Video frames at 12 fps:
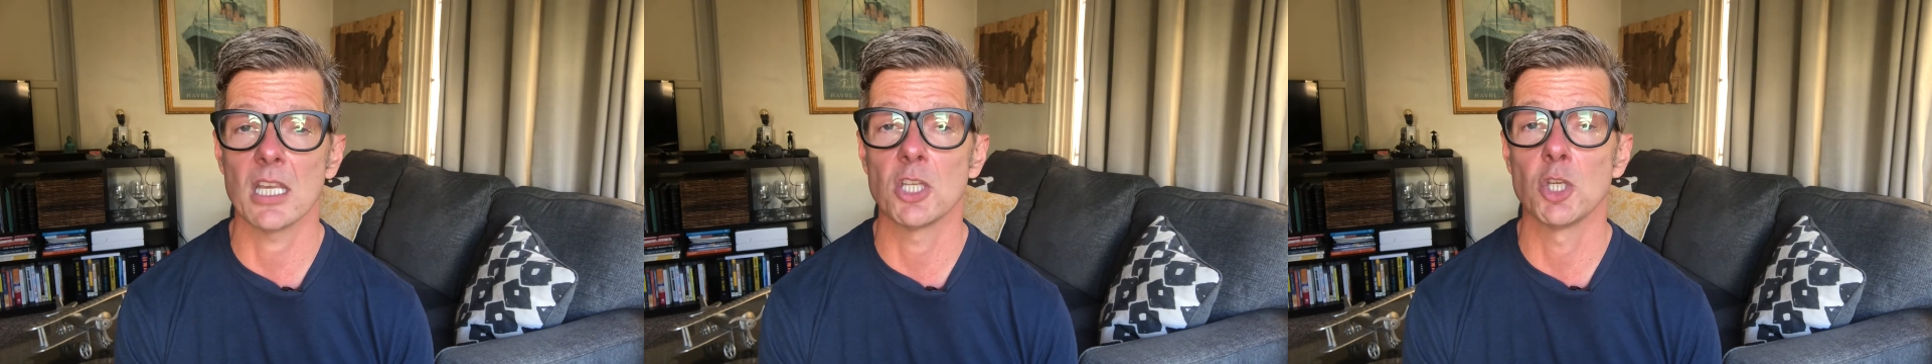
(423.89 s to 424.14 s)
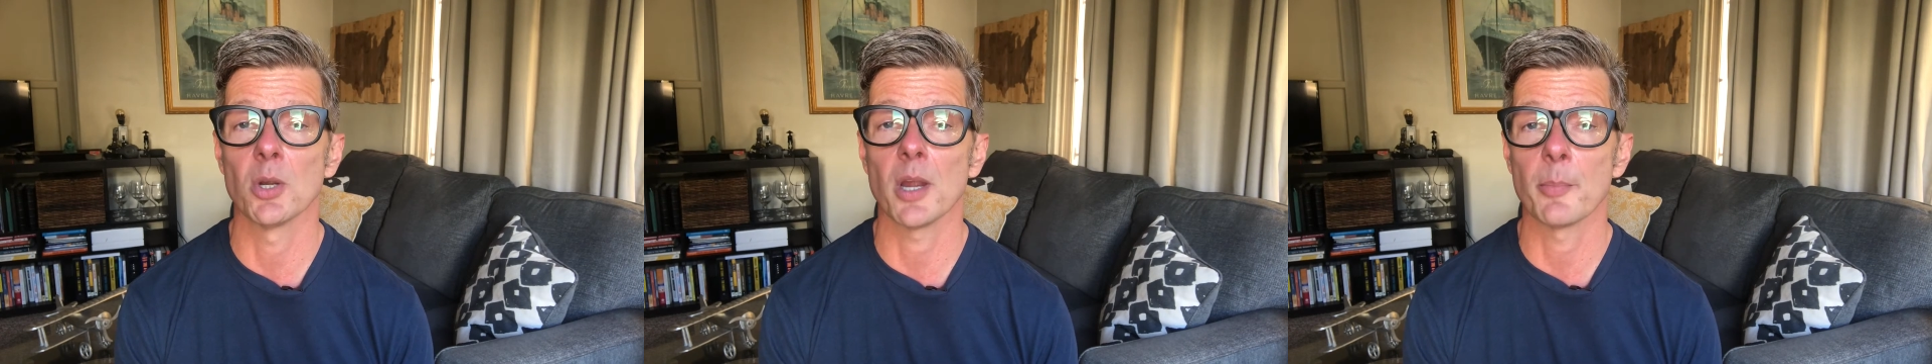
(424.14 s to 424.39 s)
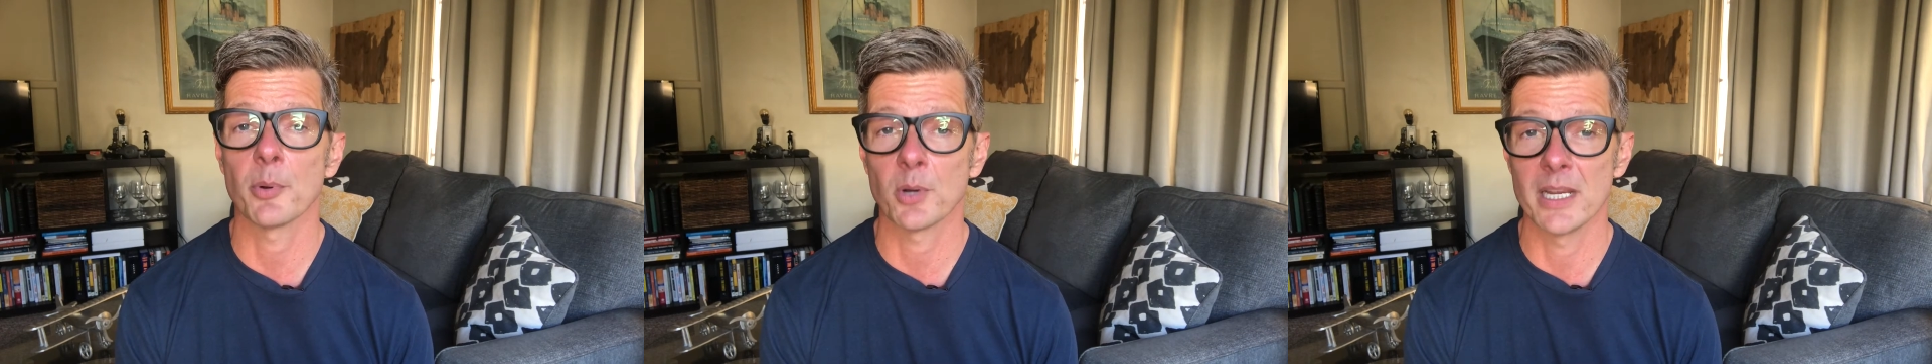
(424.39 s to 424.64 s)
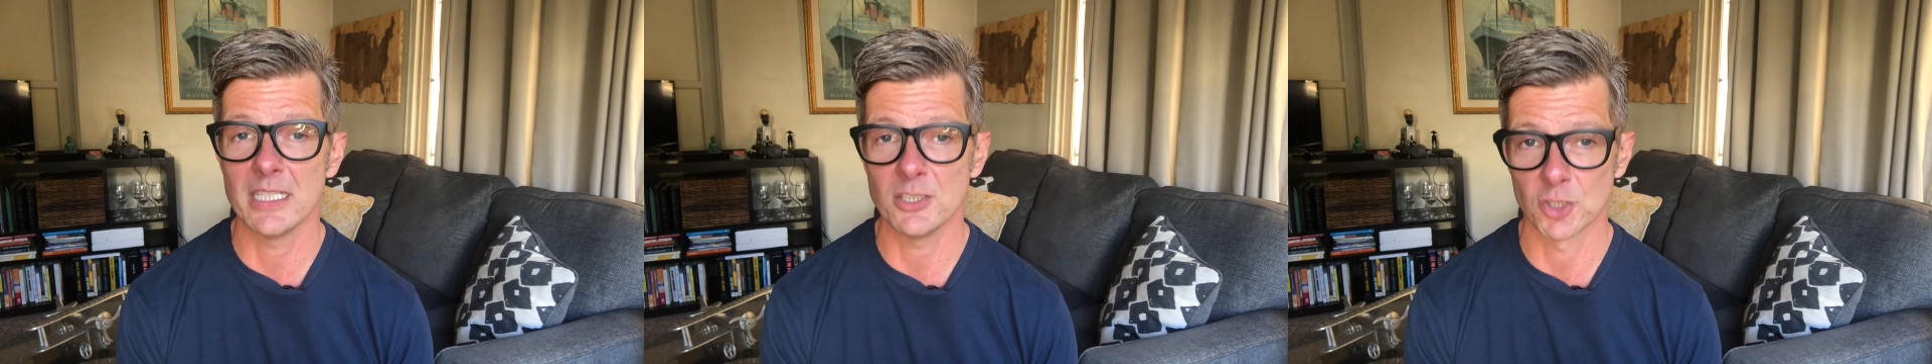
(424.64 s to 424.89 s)
your
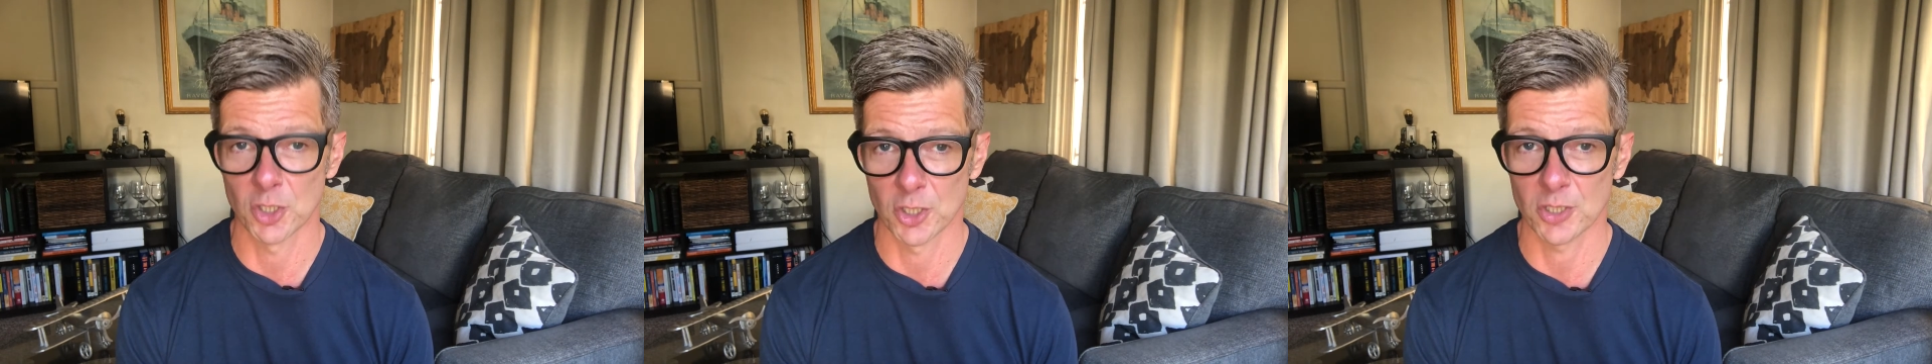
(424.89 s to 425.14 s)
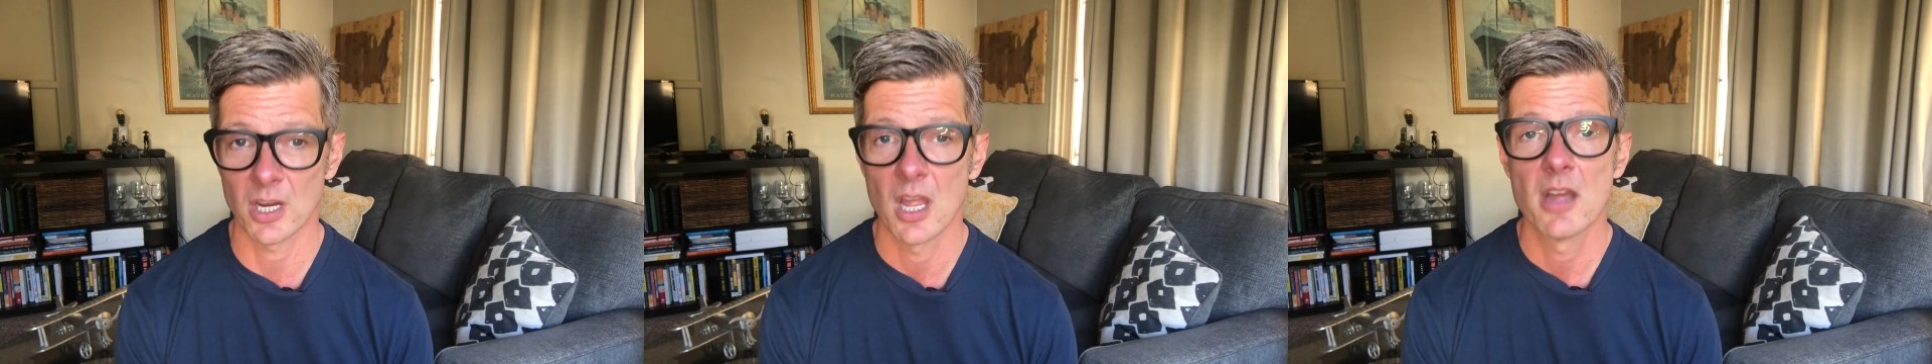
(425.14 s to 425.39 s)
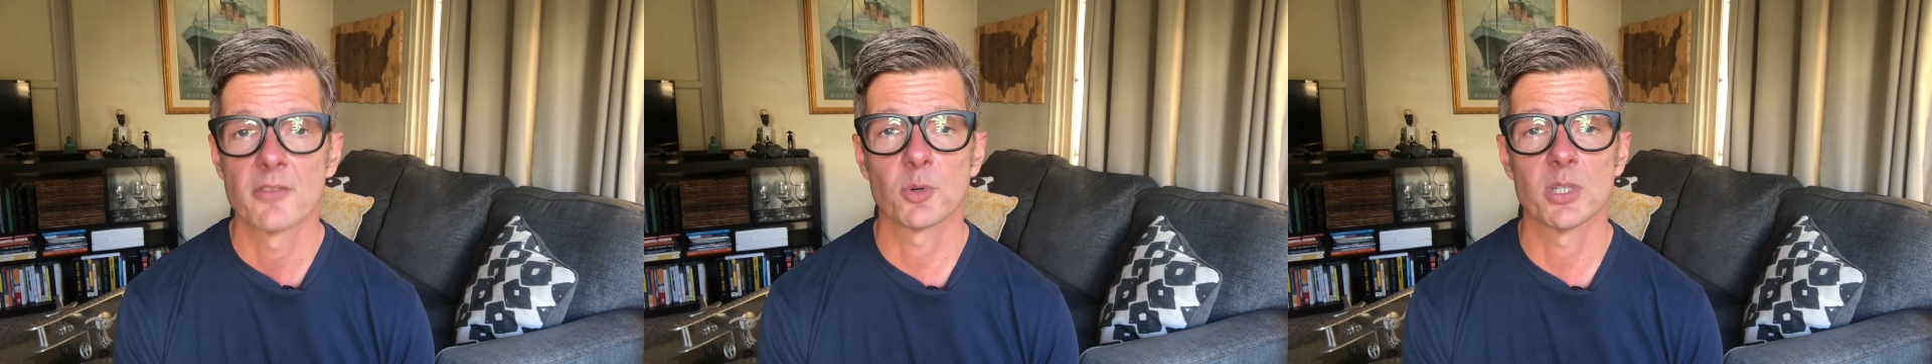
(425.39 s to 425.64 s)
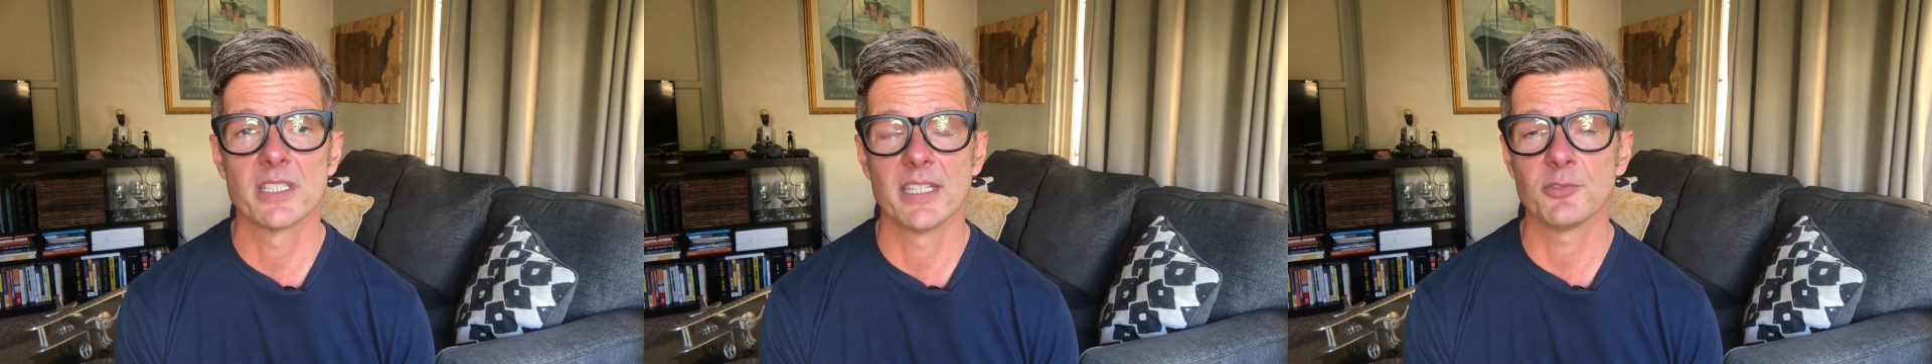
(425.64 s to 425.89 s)
appraiser
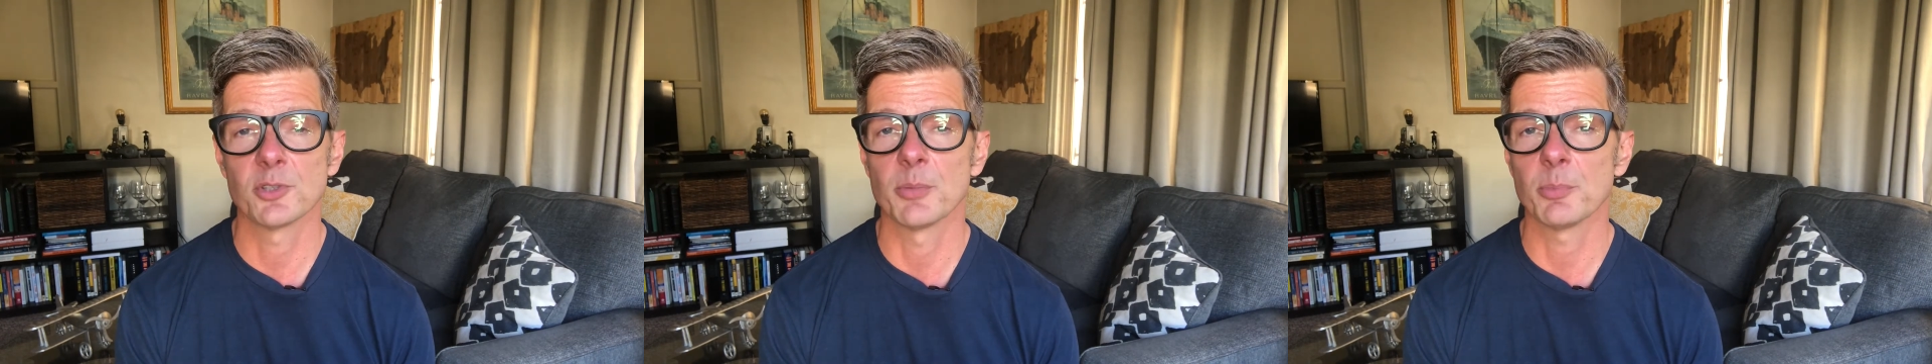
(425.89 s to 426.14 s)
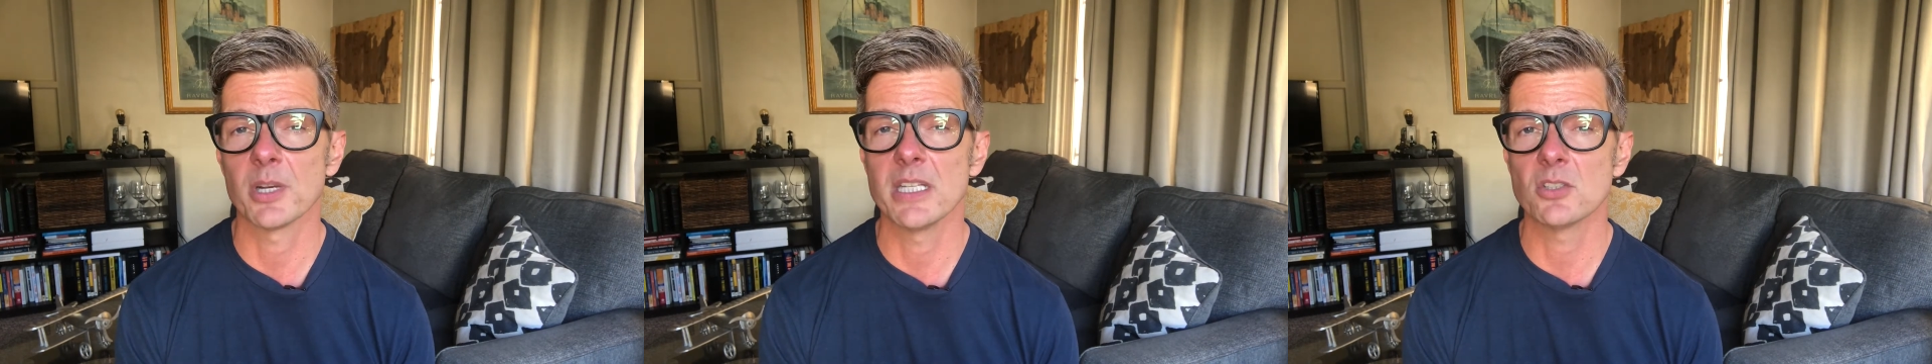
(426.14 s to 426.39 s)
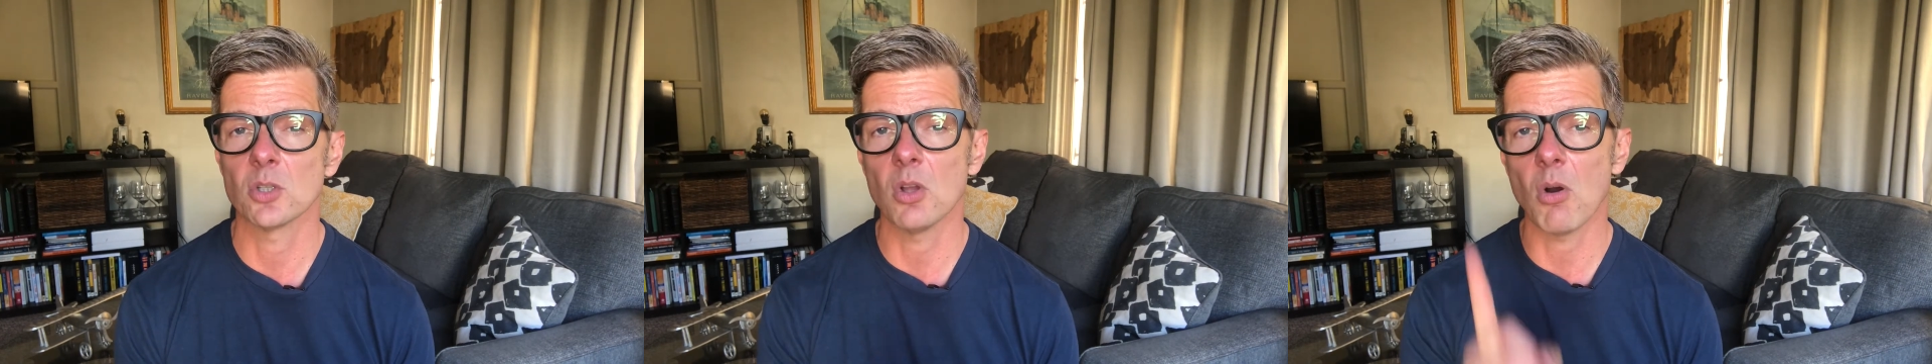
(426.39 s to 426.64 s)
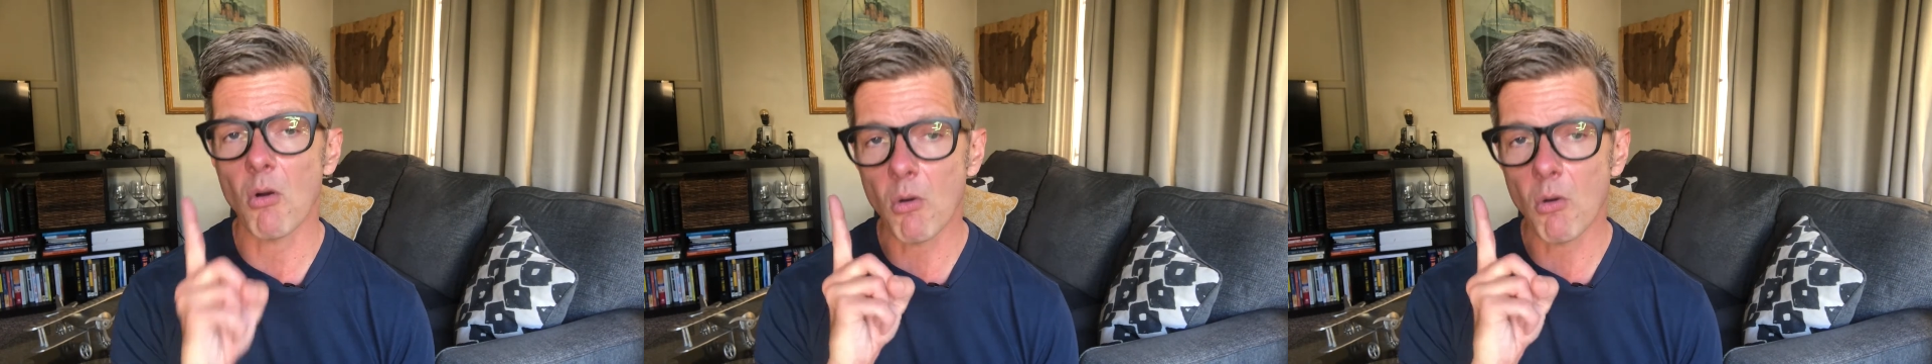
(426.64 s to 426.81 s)
for a different appraisal,